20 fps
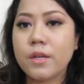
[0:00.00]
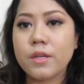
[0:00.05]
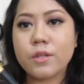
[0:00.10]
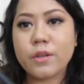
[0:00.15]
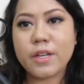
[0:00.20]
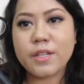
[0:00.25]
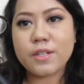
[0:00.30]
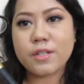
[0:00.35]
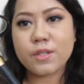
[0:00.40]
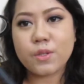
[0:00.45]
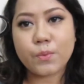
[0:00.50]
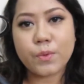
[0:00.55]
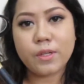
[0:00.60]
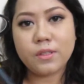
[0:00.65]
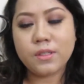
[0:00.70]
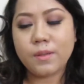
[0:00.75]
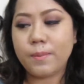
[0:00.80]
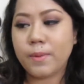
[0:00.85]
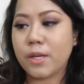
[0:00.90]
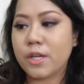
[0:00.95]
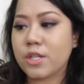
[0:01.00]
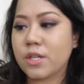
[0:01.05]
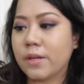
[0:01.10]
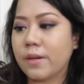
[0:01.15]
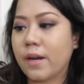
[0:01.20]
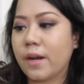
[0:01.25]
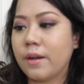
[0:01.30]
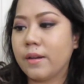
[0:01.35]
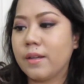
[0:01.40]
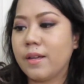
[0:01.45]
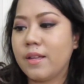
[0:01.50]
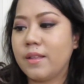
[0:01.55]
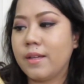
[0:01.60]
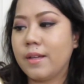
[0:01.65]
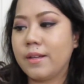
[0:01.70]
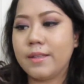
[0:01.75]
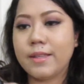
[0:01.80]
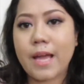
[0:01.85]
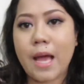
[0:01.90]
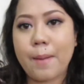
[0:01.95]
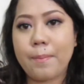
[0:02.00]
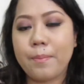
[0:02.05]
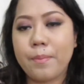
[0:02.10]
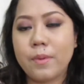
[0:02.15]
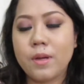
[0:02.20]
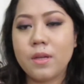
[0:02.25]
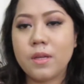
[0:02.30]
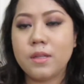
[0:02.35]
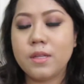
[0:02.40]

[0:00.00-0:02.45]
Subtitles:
So I just swirl the blush around and then tap.